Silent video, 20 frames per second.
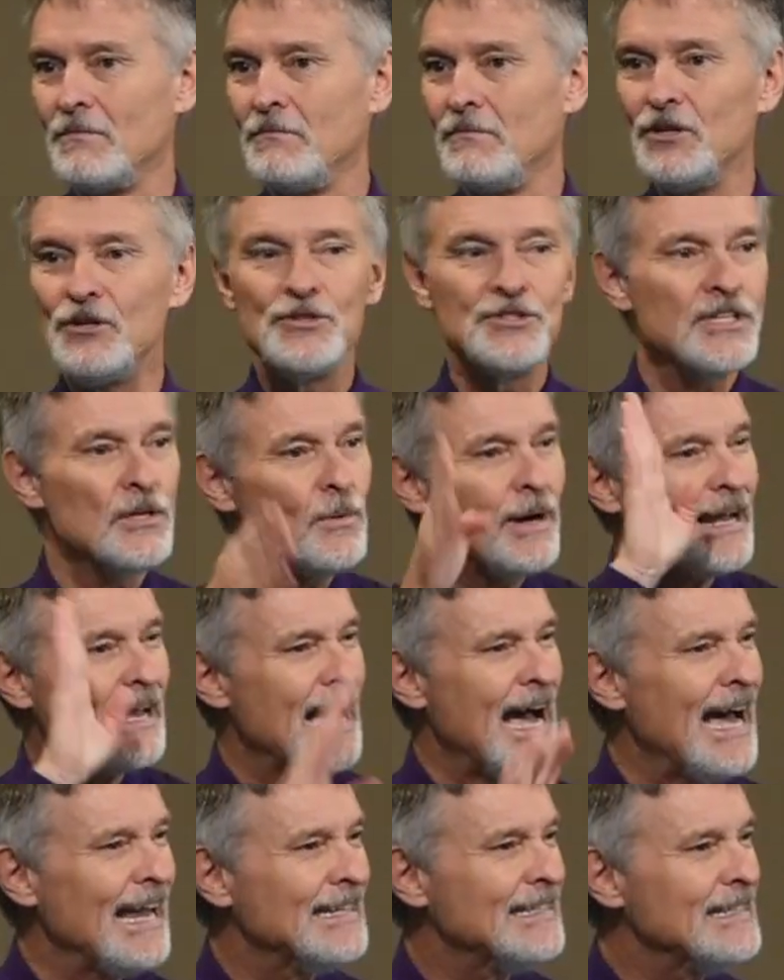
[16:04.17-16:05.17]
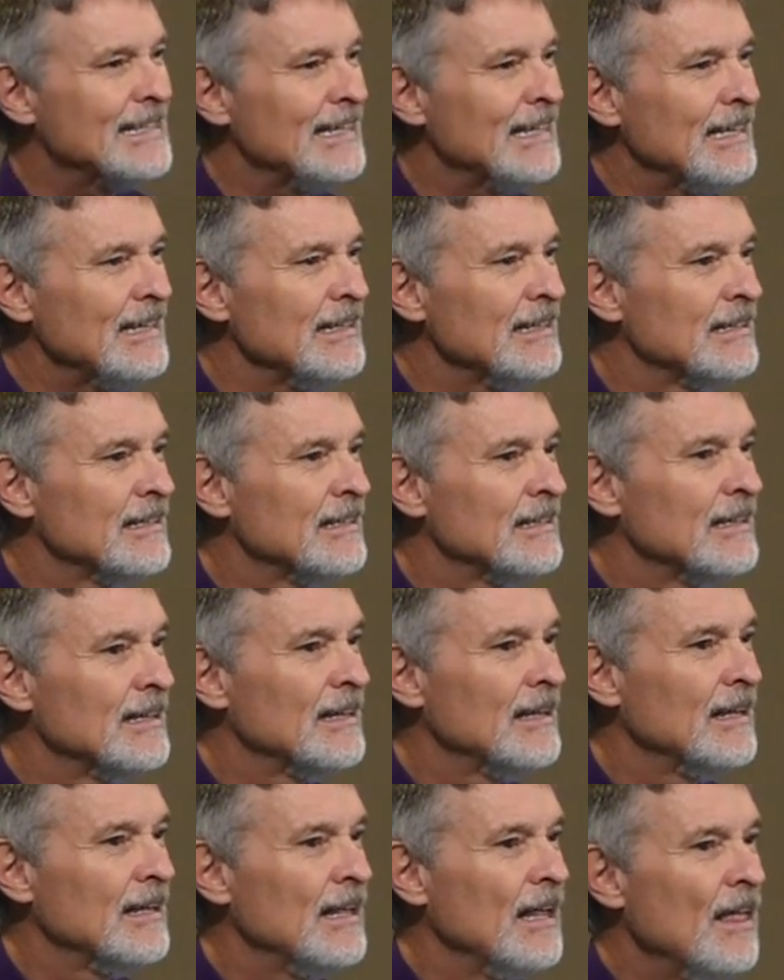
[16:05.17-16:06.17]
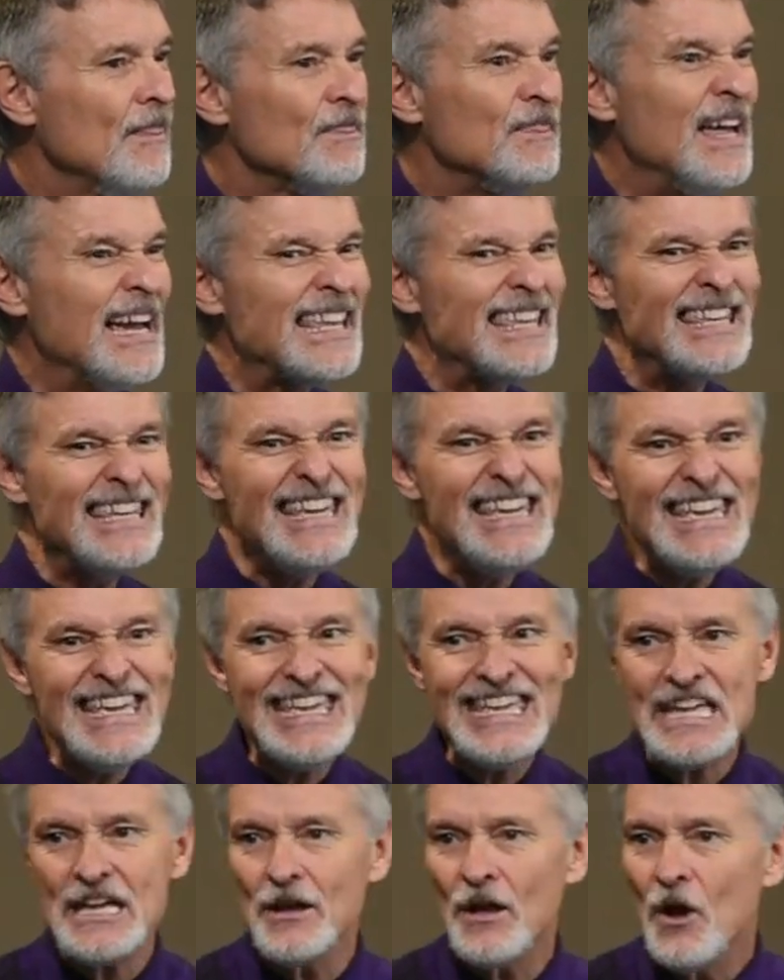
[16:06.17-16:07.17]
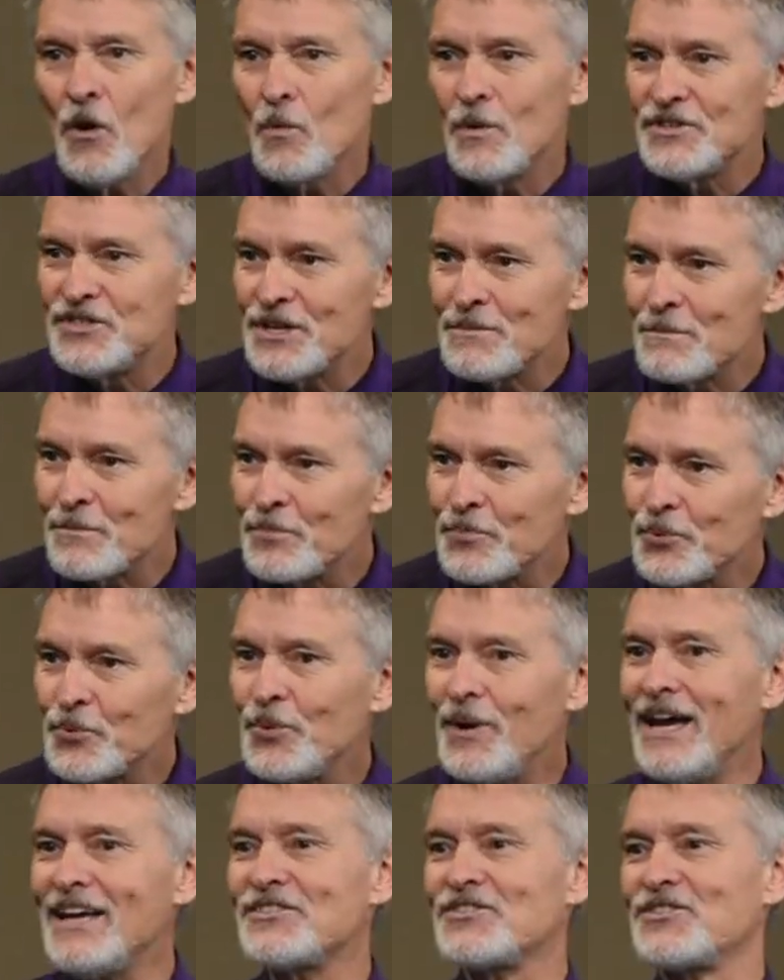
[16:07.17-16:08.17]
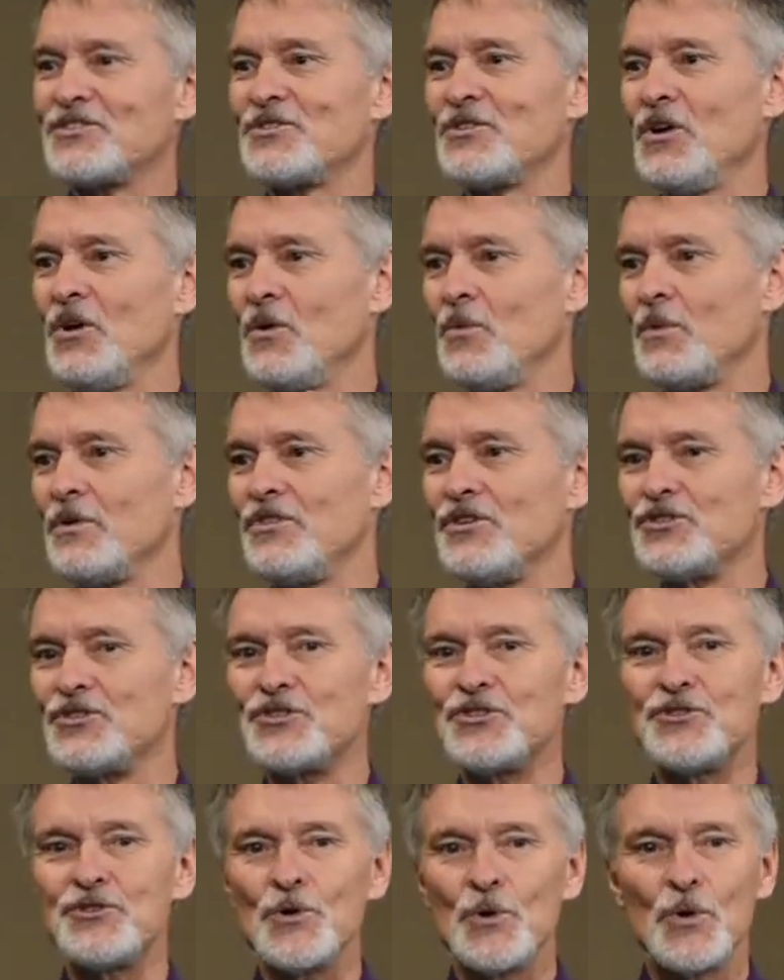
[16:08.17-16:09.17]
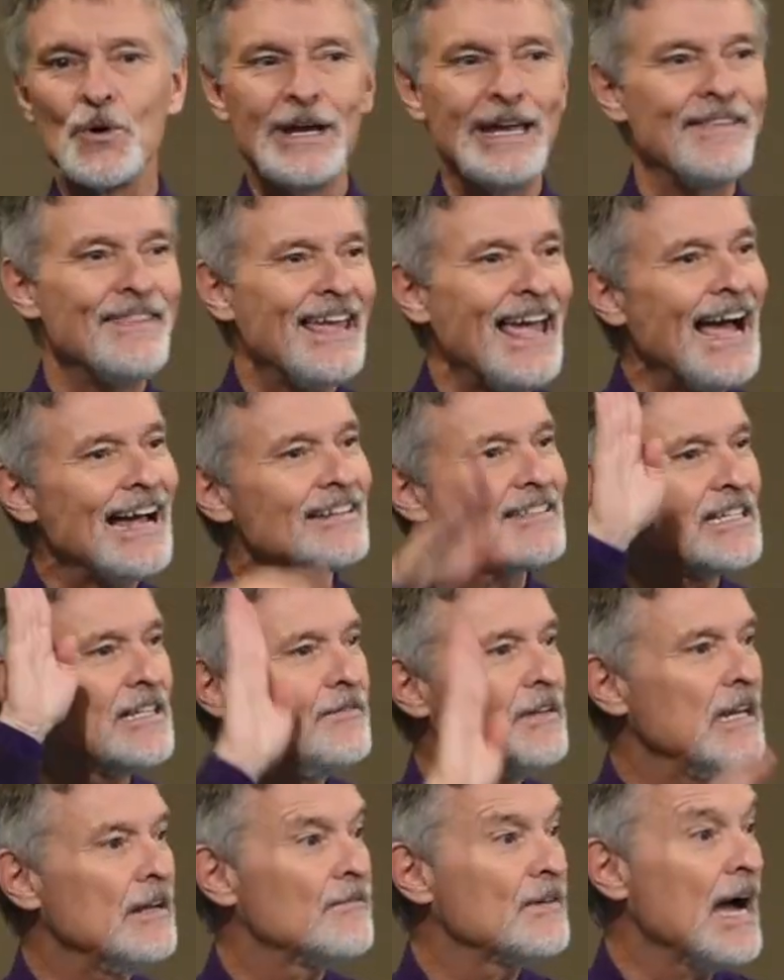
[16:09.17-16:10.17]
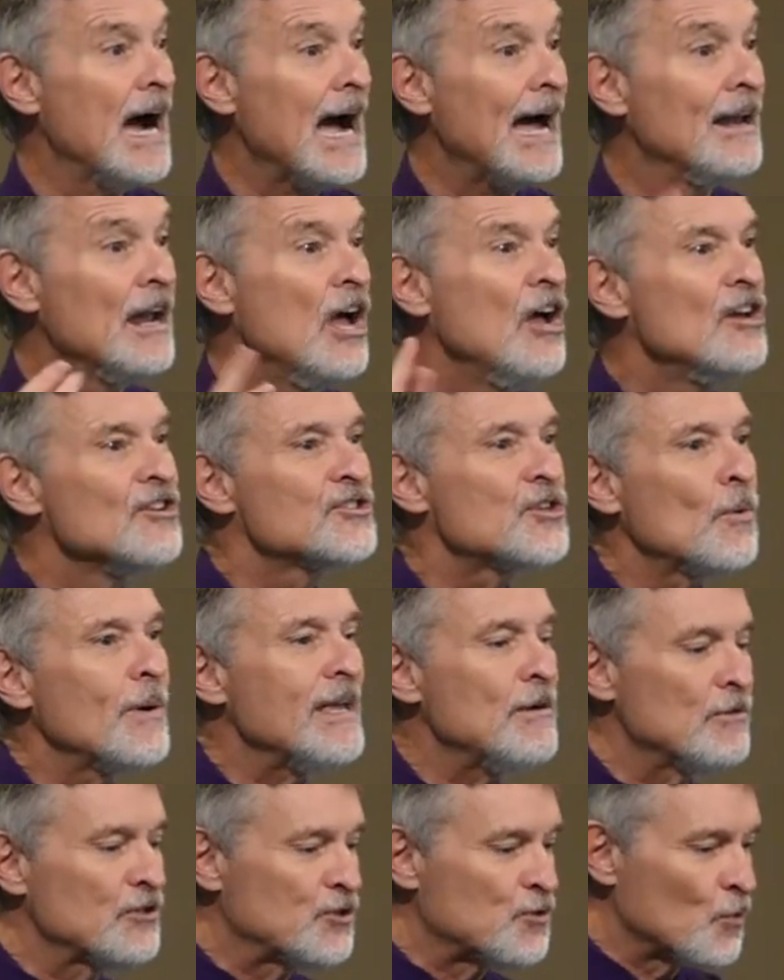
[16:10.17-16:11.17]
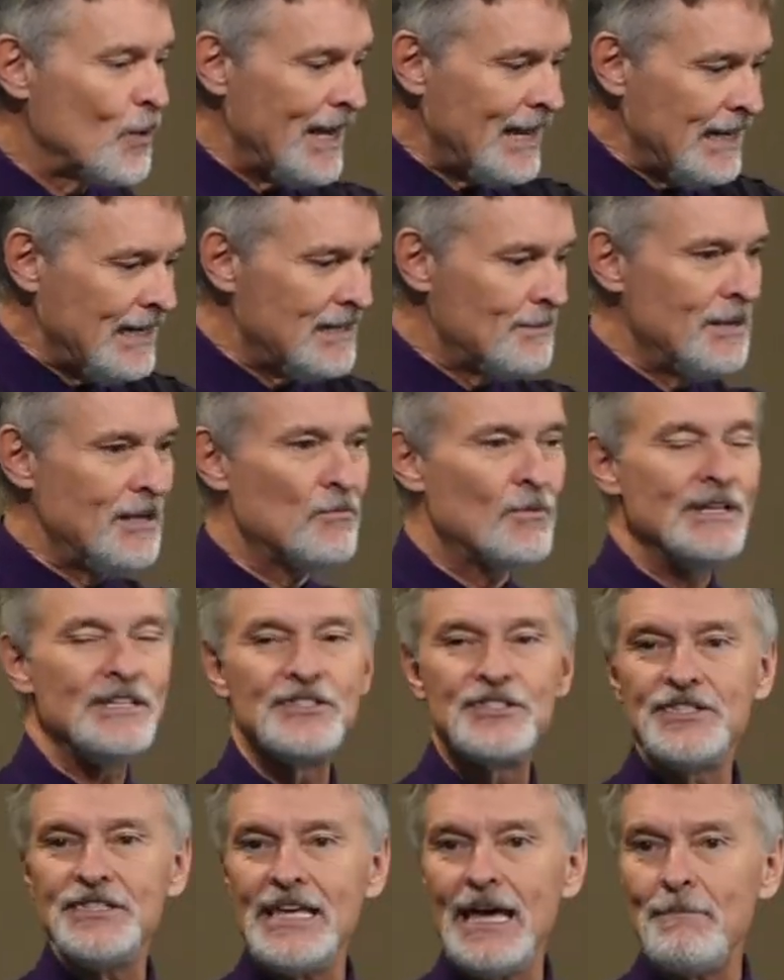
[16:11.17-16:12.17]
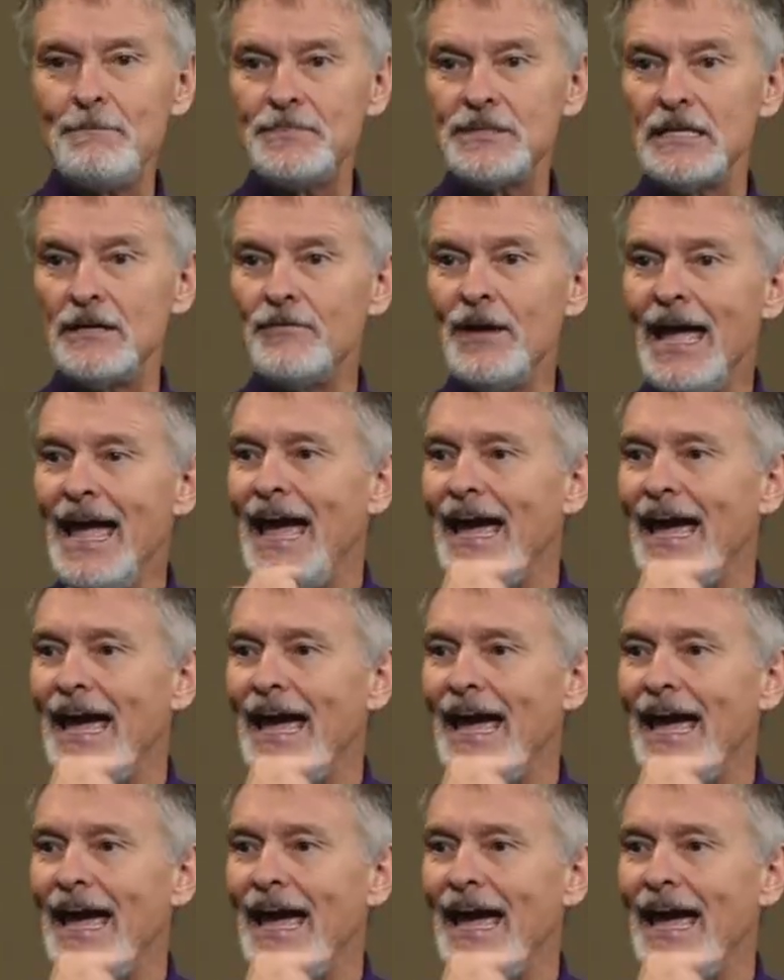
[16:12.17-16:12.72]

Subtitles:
But you see what God did? The king was impressed with the story and the activity of God. So he was ready to be receptive.